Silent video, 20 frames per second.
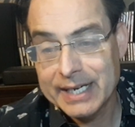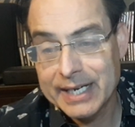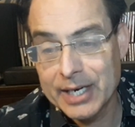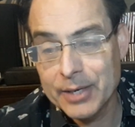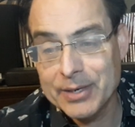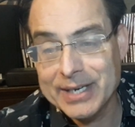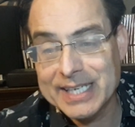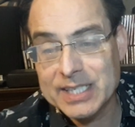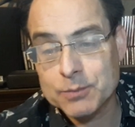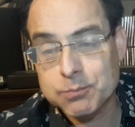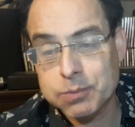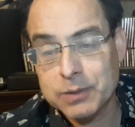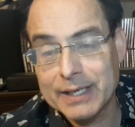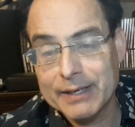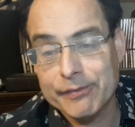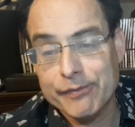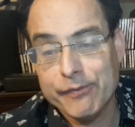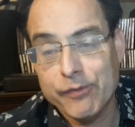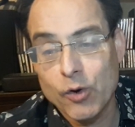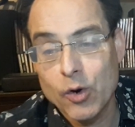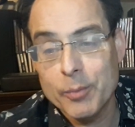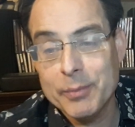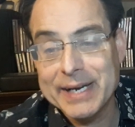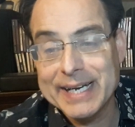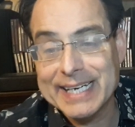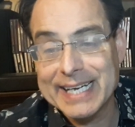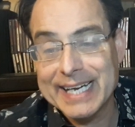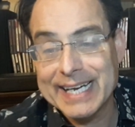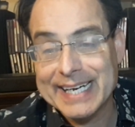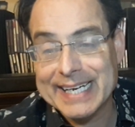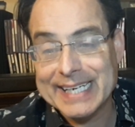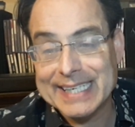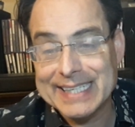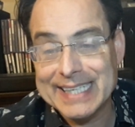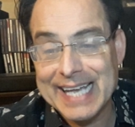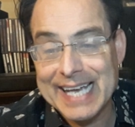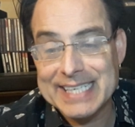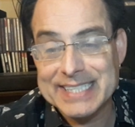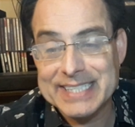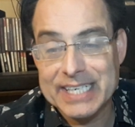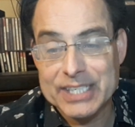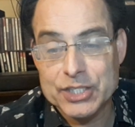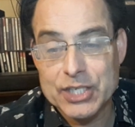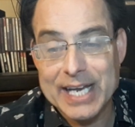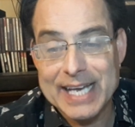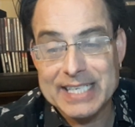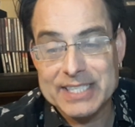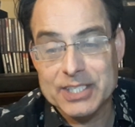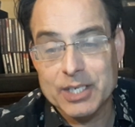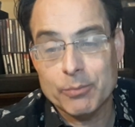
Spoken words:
Here he is performing a classic jazz